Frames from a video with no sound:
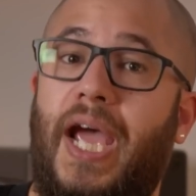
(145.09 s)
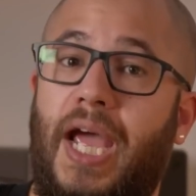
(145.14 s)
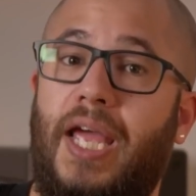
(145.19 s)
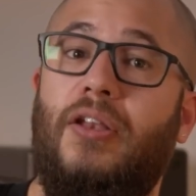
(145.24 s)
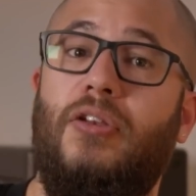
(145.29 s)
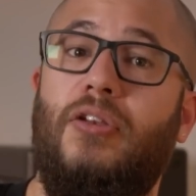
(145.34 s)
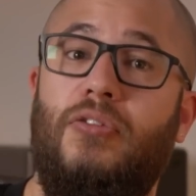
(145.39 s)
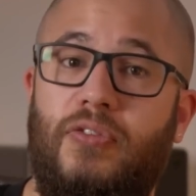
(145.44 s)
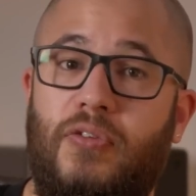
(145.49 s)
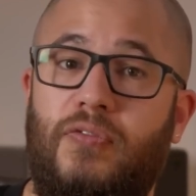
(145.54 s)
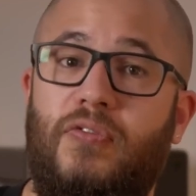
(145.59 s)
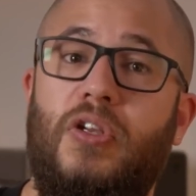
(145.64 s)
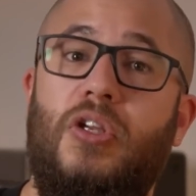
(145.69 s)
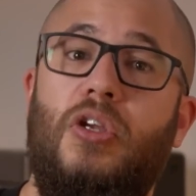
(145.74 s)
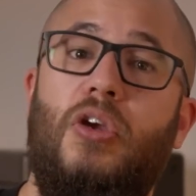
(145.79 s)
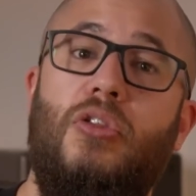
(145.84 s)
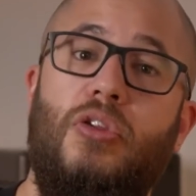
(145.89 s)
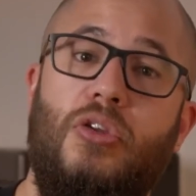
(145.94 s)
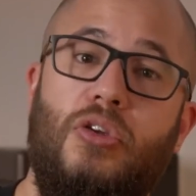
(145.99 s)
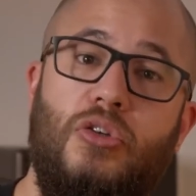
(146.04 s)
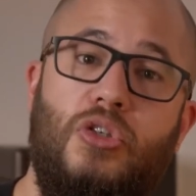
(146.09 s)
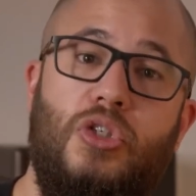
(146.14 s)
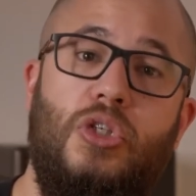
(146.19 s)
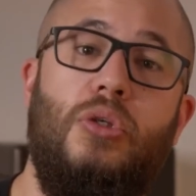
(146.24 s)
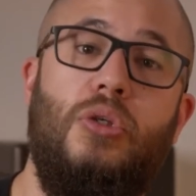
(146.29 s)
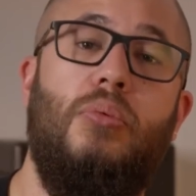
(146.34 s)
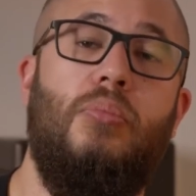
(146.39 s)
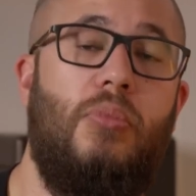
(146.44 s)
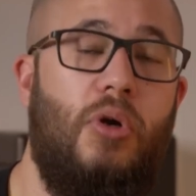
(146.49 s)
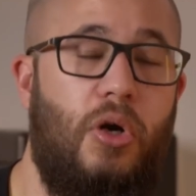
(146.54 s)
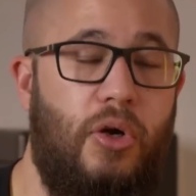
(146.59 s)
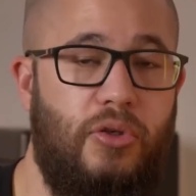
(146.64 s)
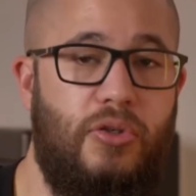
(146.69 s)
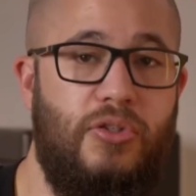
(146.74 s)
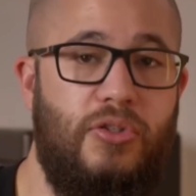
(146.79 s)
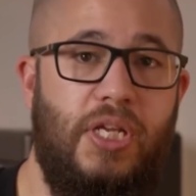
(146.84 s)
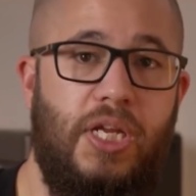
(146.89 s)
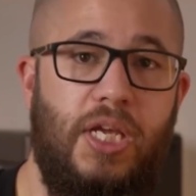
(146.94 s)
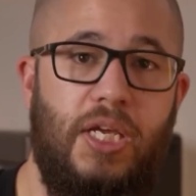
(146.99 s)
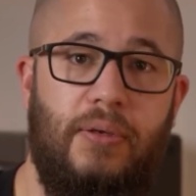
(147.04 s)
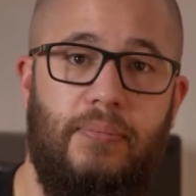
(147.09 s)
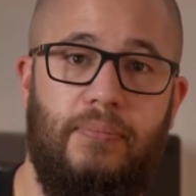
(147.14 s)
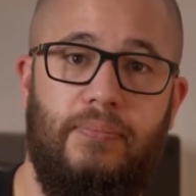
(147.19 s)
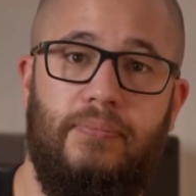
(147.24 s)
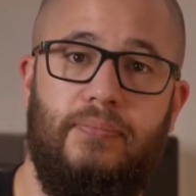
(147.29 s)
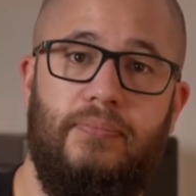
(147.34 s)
and for video that you shoot on your Z8.